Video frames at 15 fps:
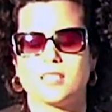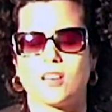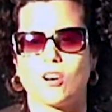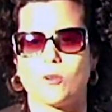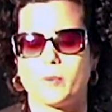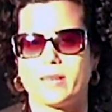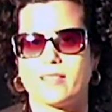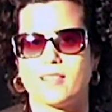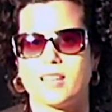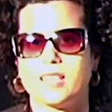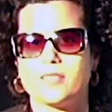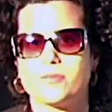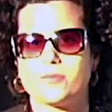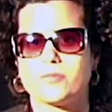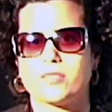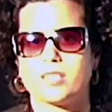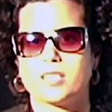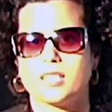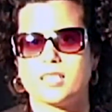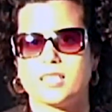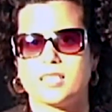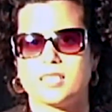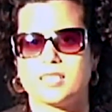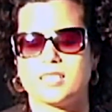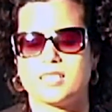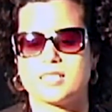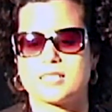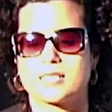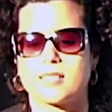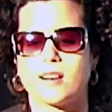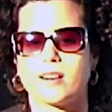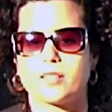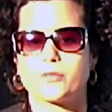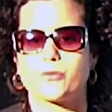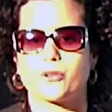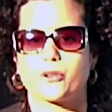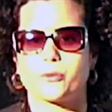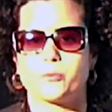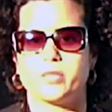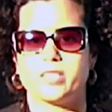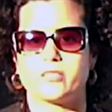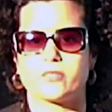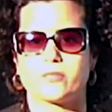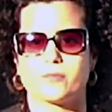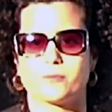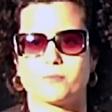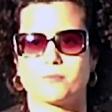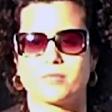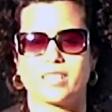all my life, and it's hard for me to